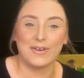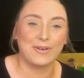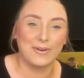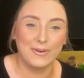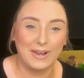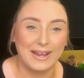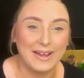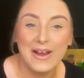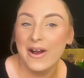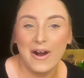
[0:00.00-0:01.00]
to go. Like
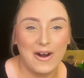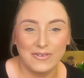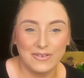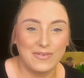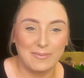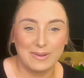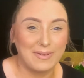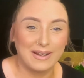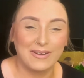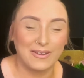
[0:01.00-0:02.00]
half the family
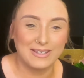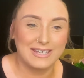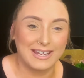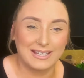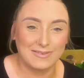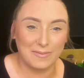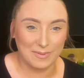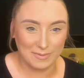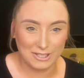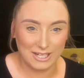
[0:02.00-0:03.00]
went and got the tickets from the
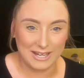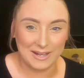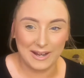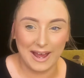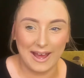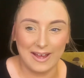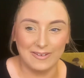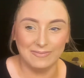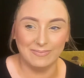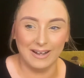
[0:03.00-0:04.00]
machine,
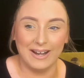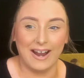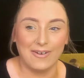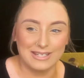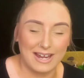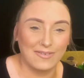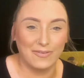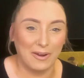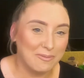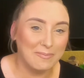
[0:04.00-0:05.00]
and I was like
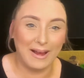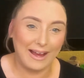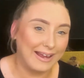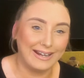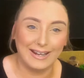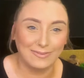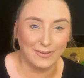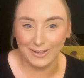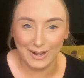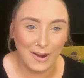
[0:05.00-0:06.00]
following behind, like
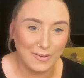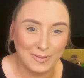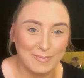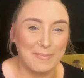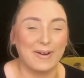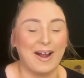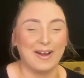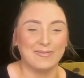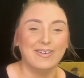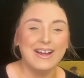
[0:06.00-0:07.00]
running along with my
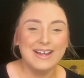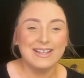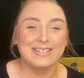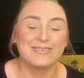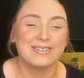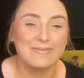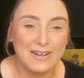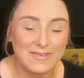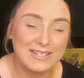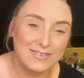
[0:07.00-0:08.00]
pram. So it was a bit
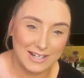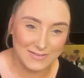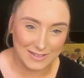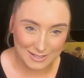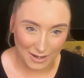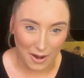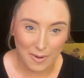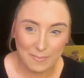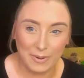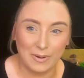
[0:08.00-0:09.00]
of a stressful
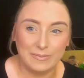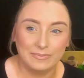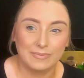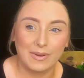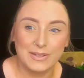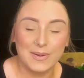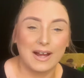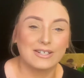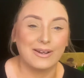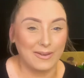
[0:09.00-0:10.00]
start, but once I was
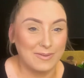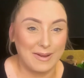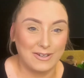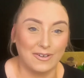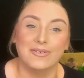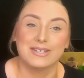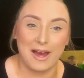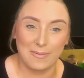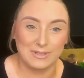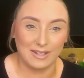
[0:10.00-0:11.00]
actually on the metro, it was
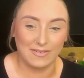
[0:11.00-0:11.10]
absolutely